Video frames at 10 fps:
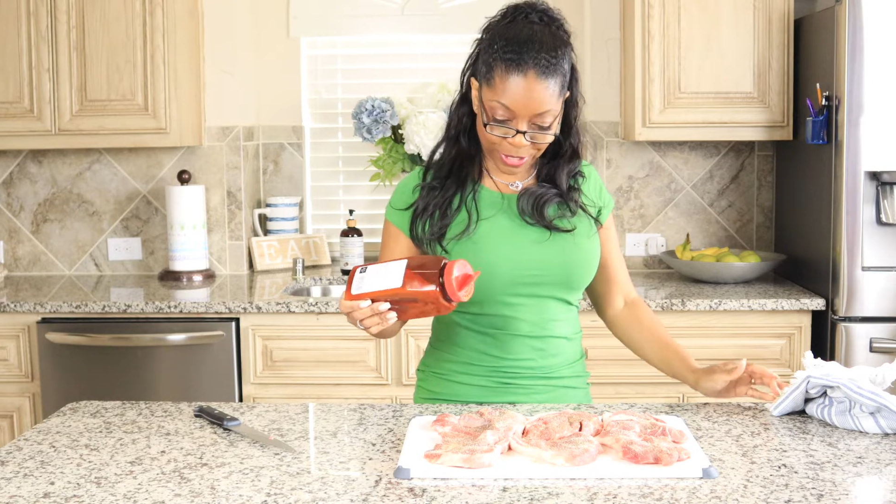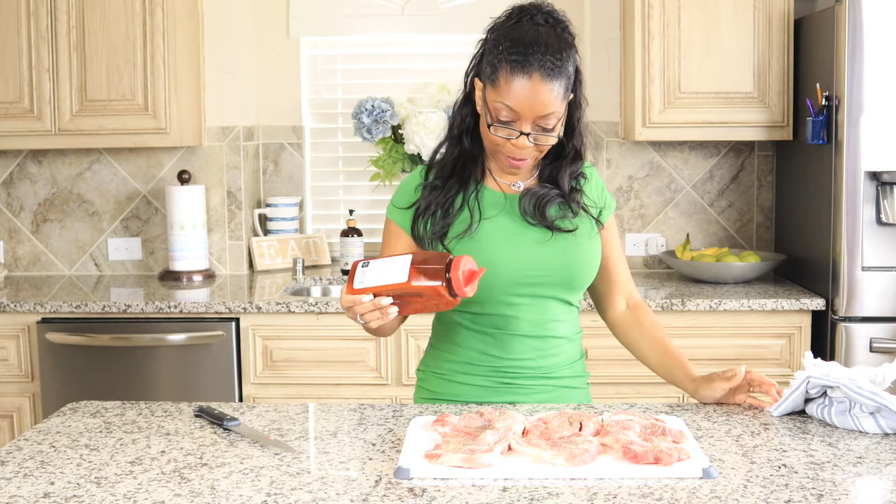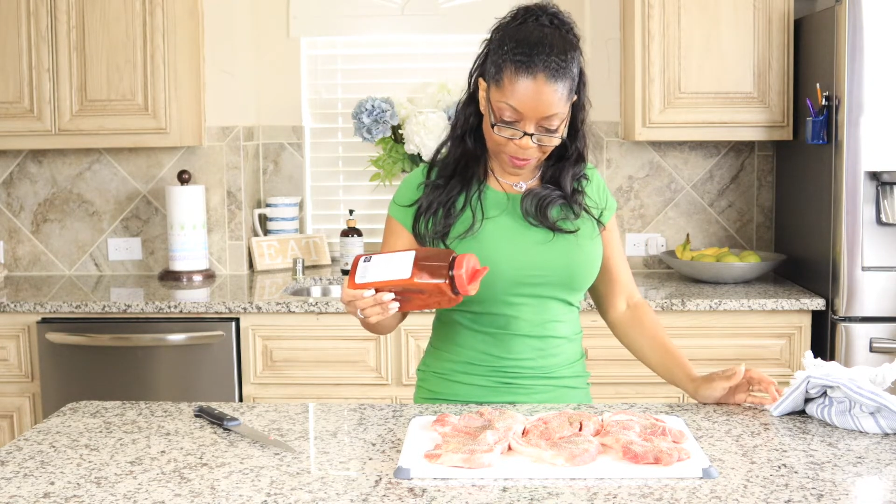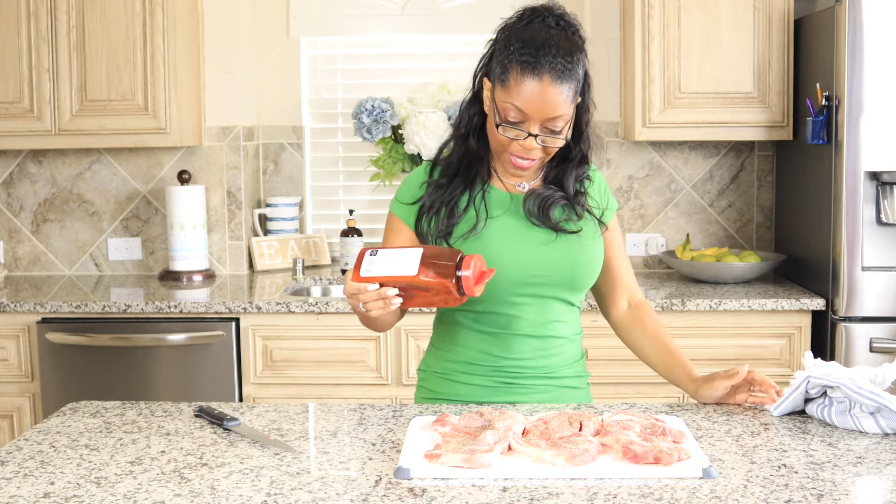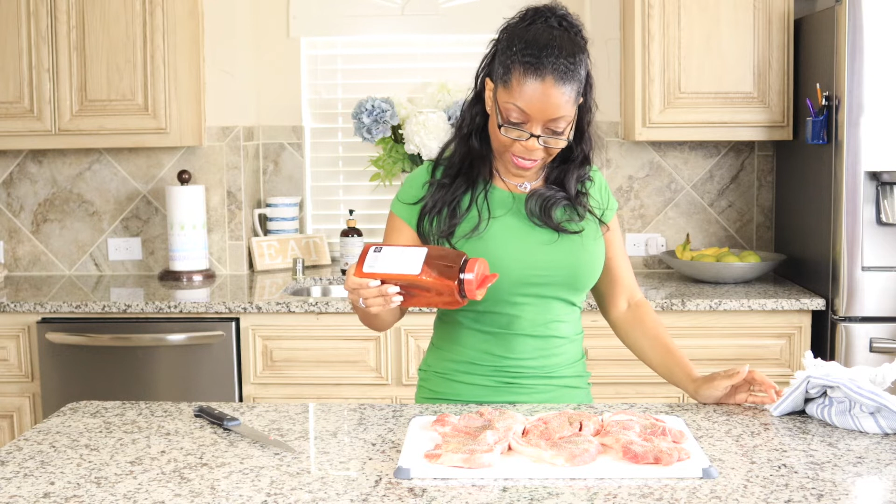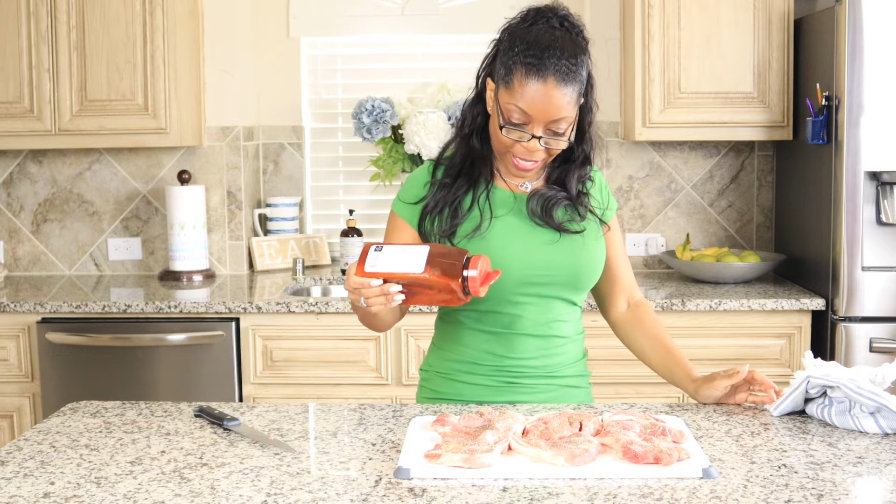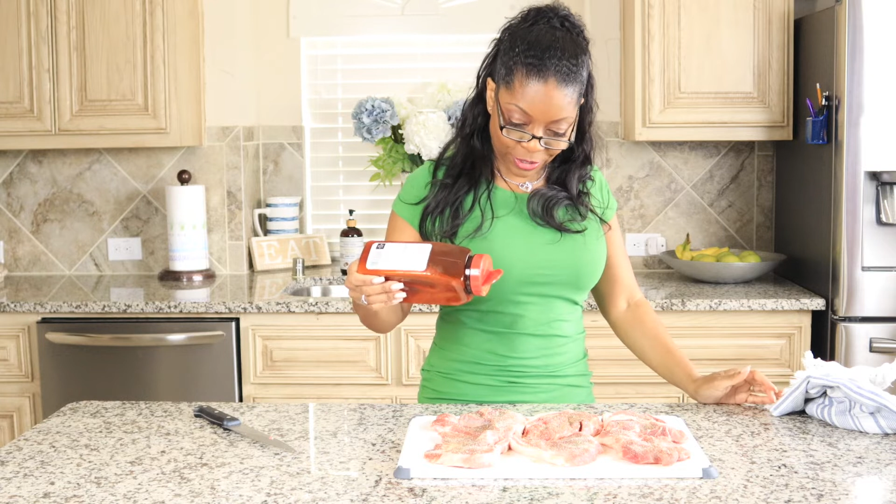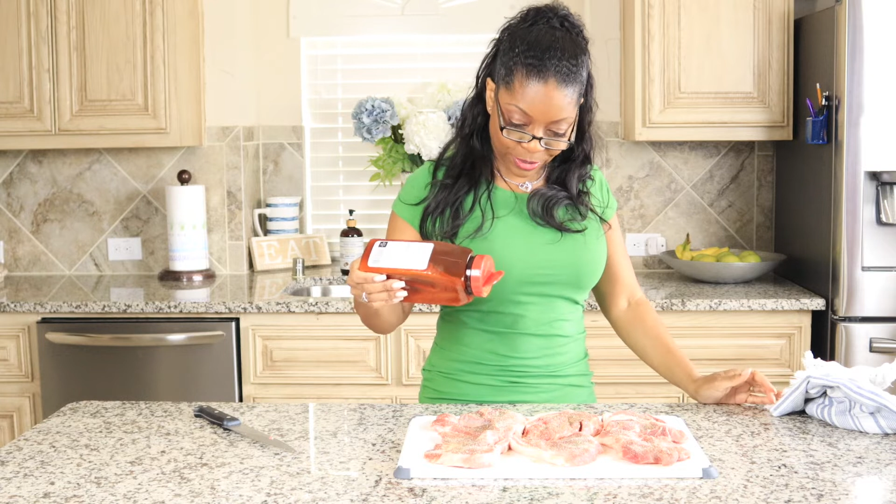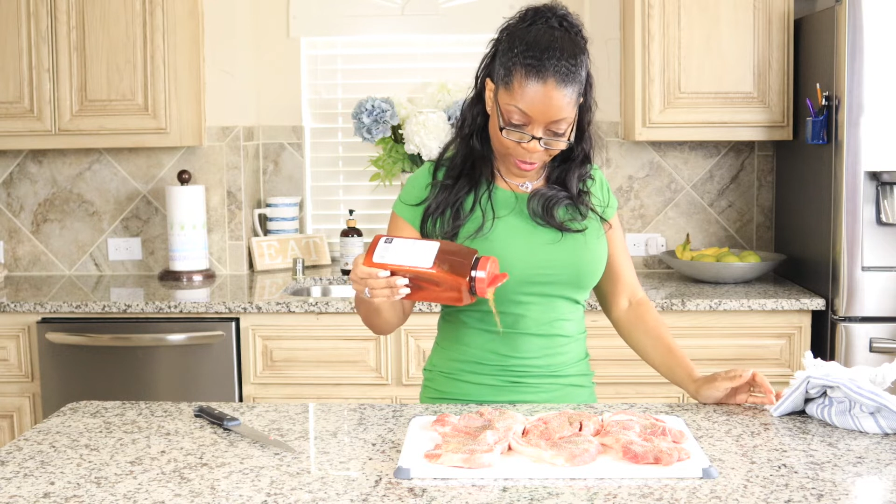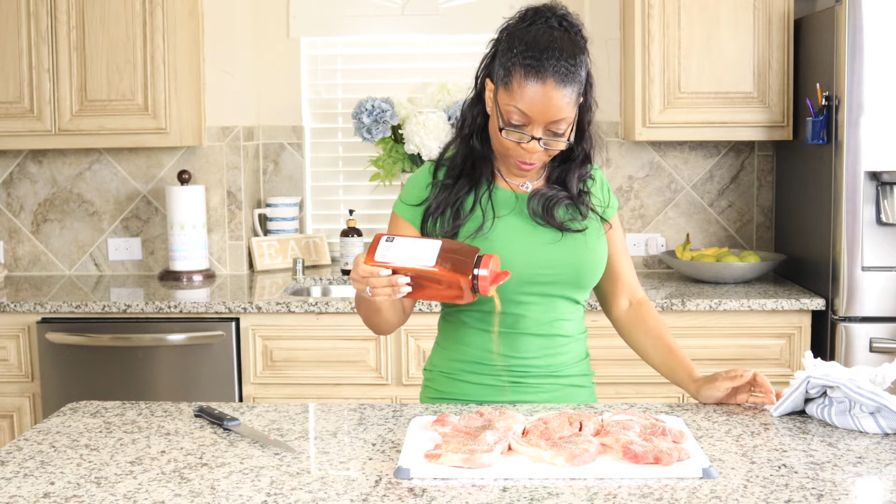some things I
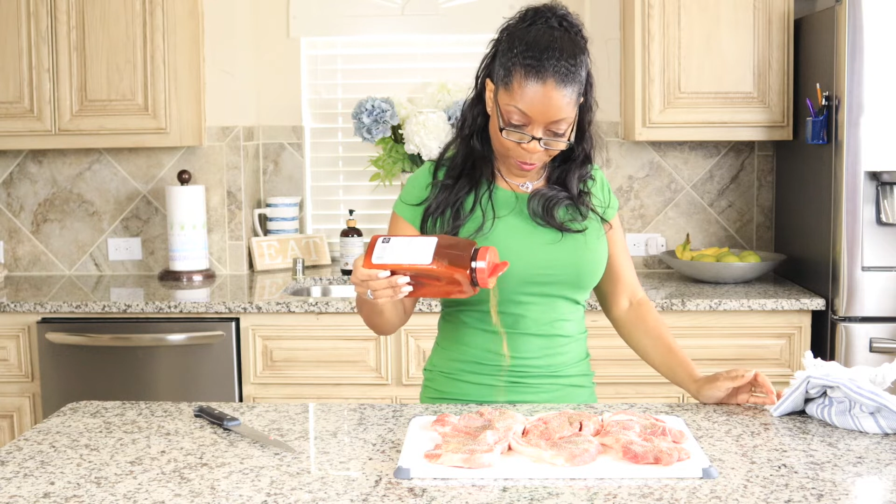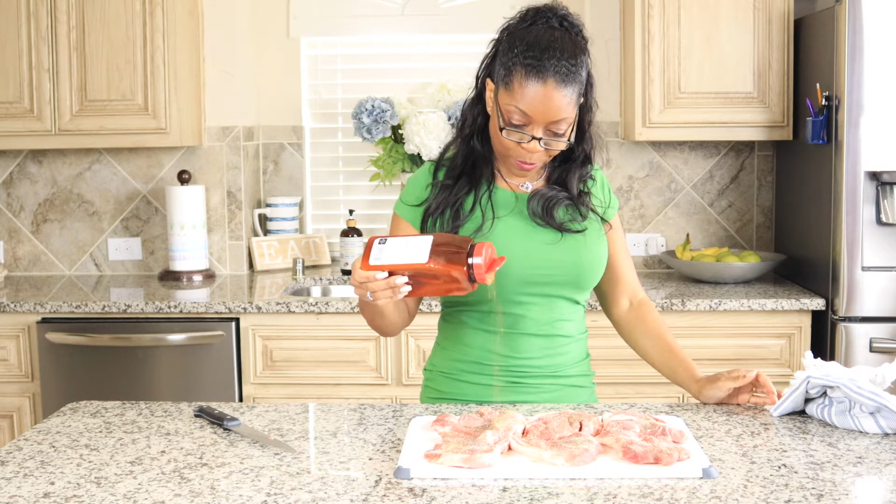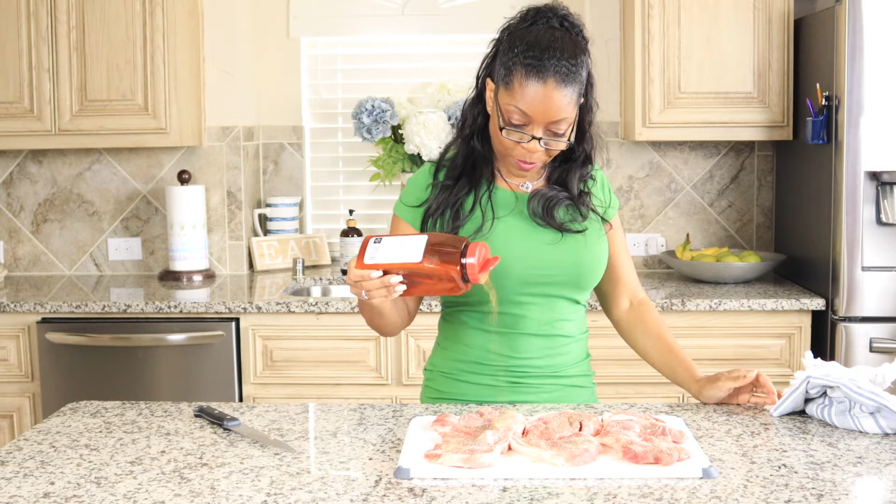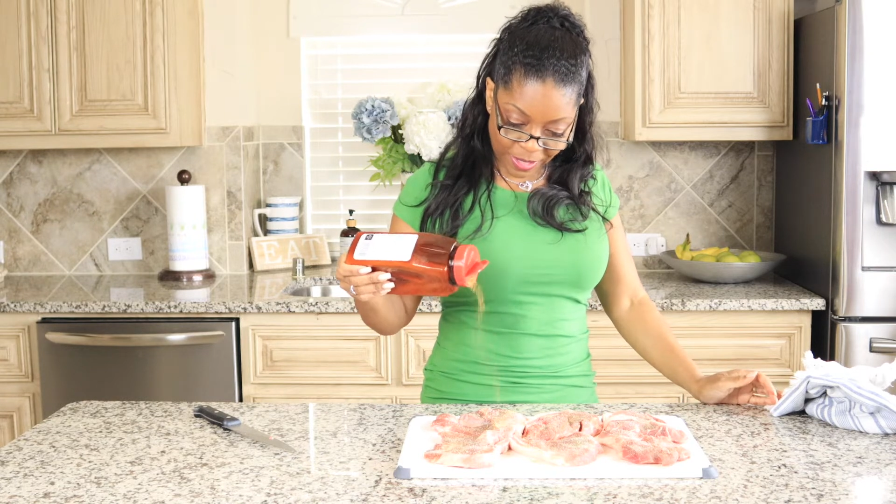just do